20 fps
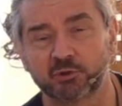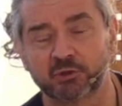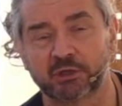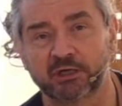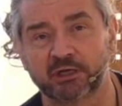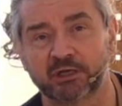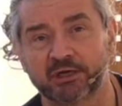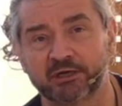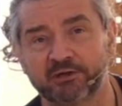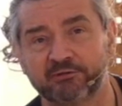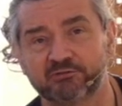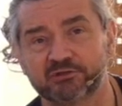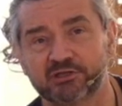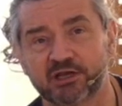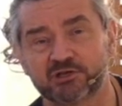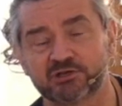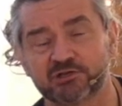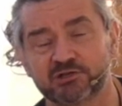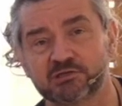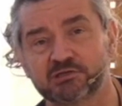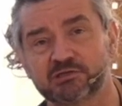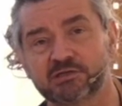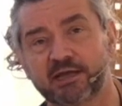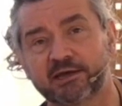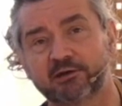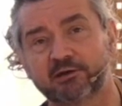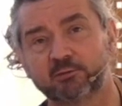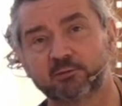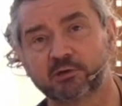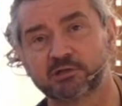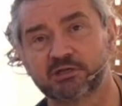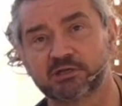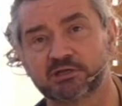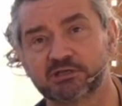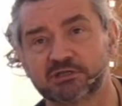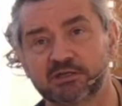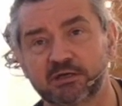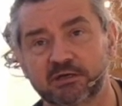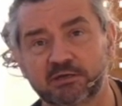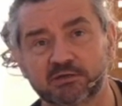join the live sessions now because
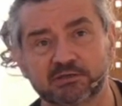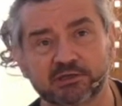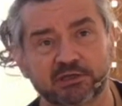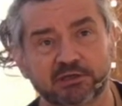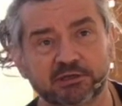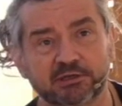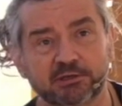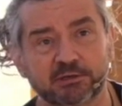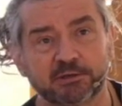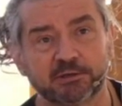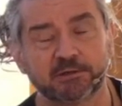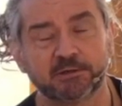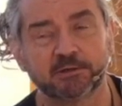it started,